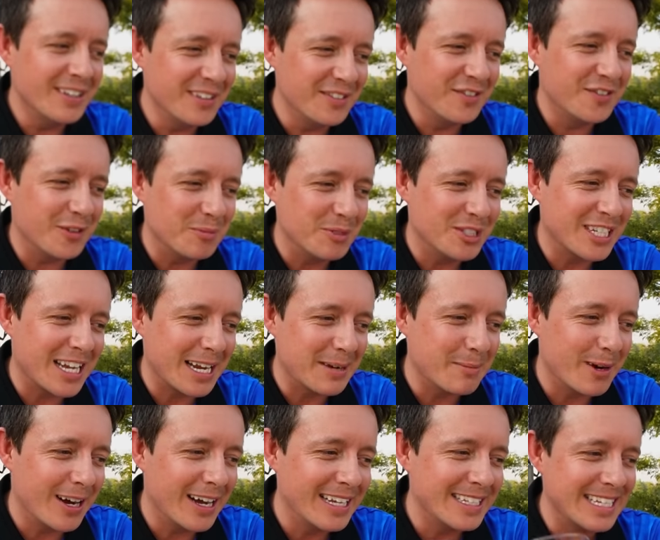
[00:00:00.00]
from Chiang
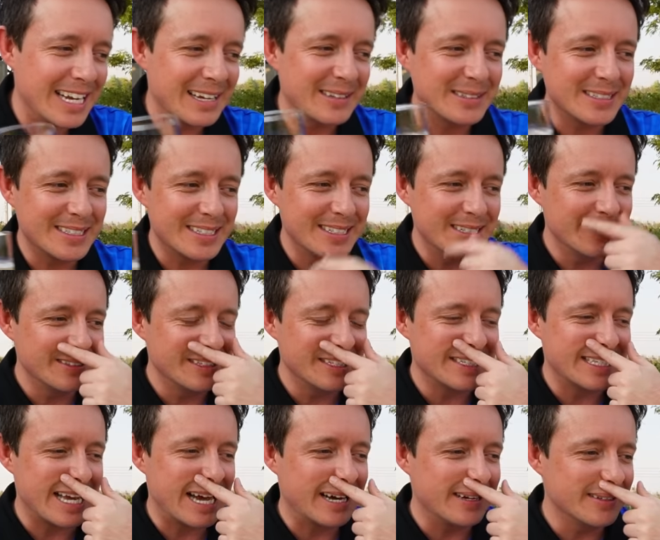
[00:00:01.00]
Mai down to the
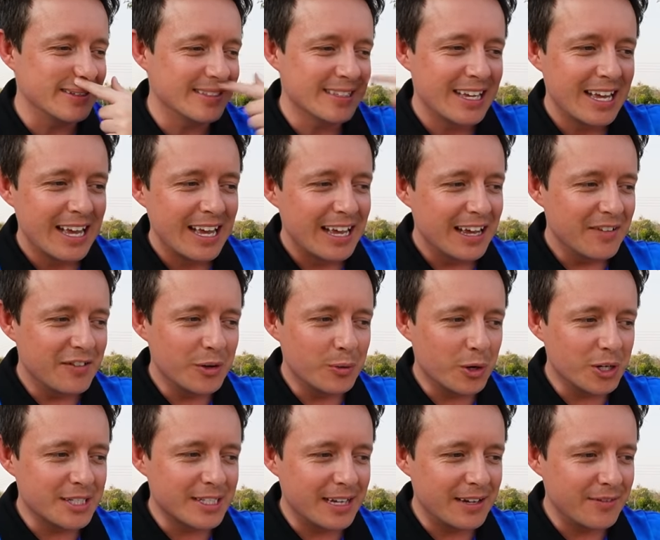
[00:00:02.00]
south. If you
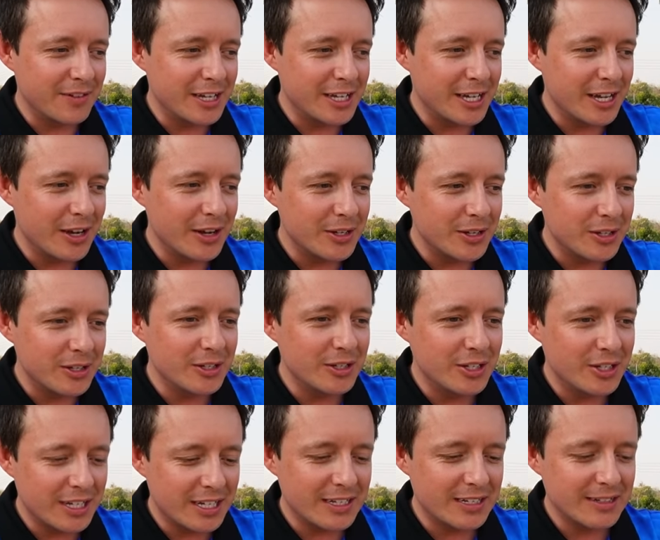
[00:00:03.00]
watch that video,
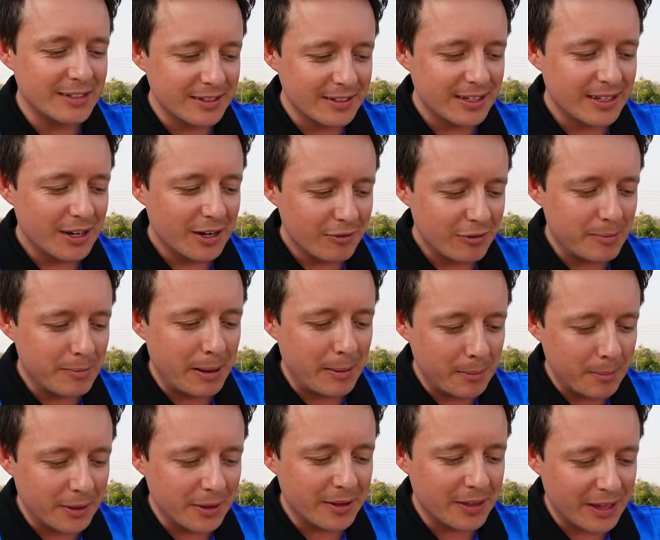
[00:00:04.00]
you can
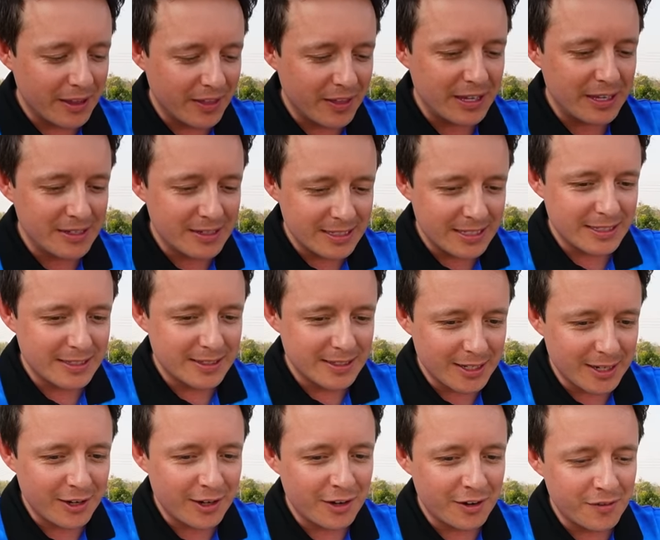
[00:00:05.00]
remember that things didn't
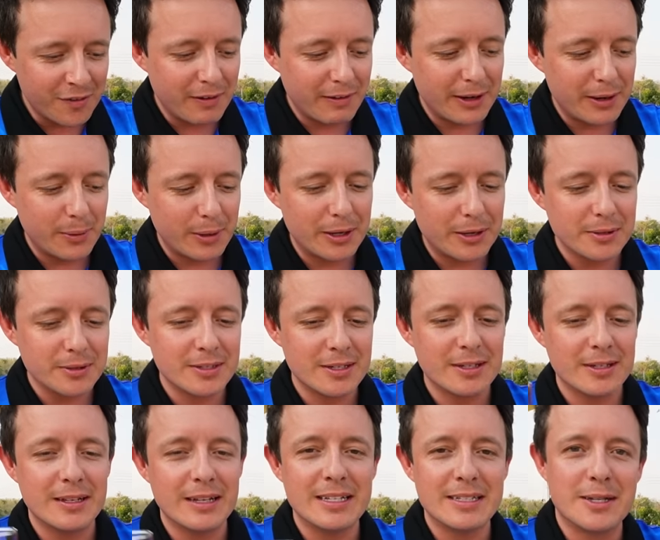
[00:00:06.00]
start off very well. So
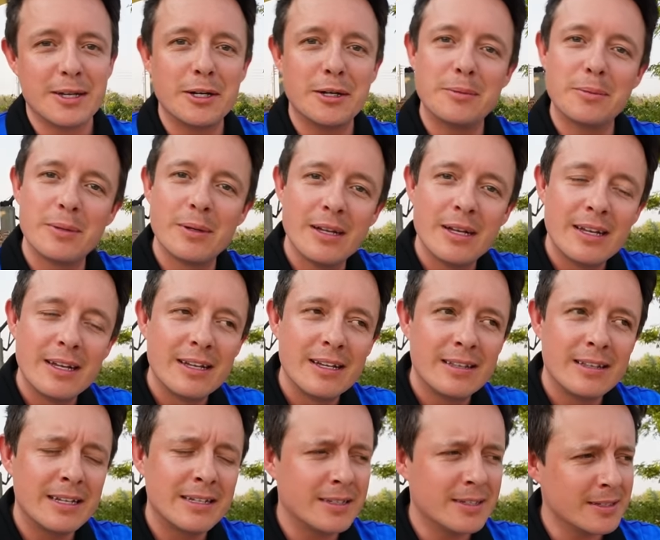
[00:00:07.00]
let's hope
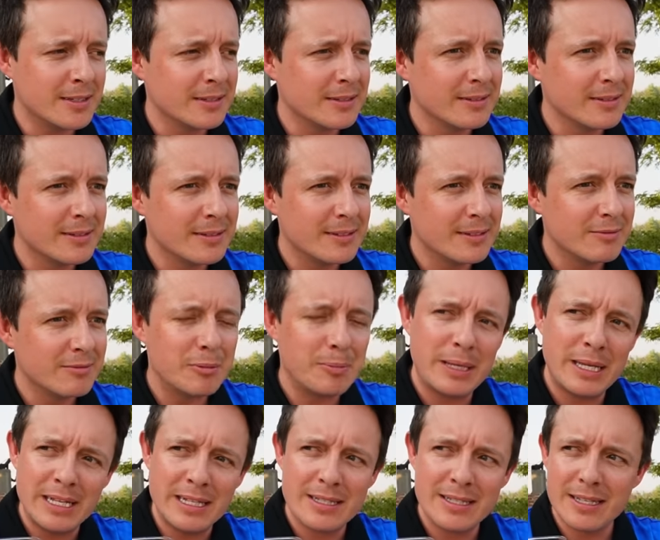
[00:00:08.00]
that doesn't
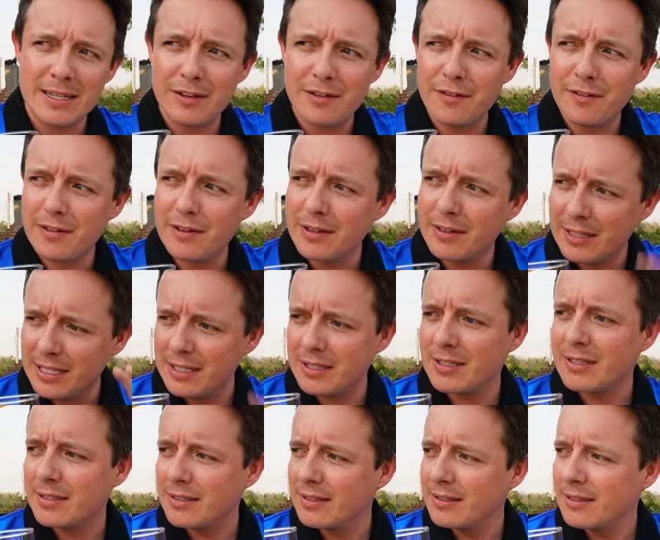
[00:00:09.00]
repeat itself on
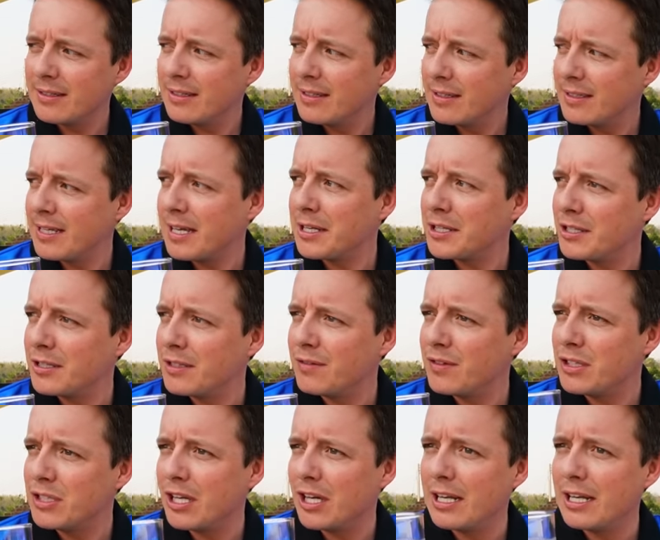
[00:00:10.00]
this section of
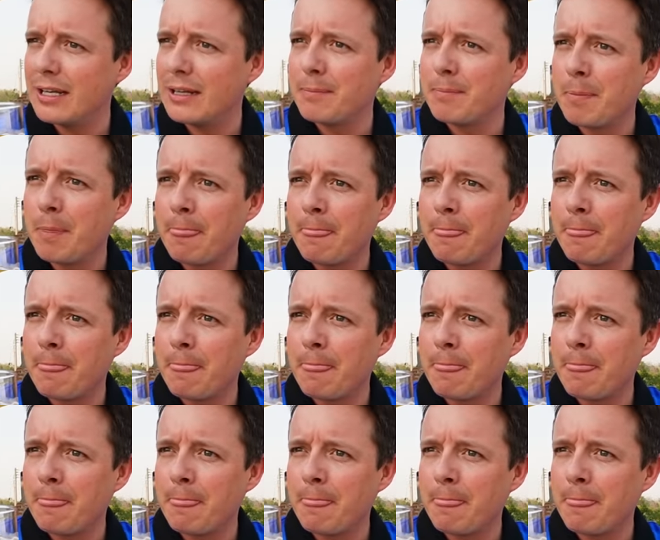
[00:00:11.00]
the journey,